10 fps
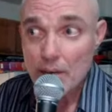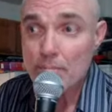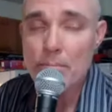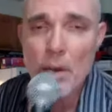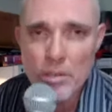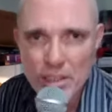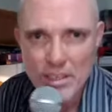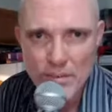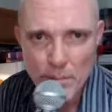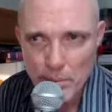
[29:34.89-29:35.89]

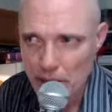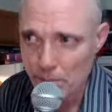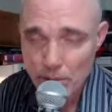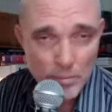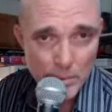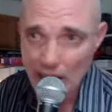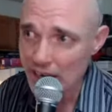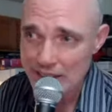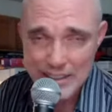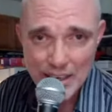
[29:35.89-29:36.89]
in
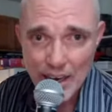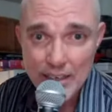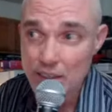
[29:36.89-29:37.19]
Palestine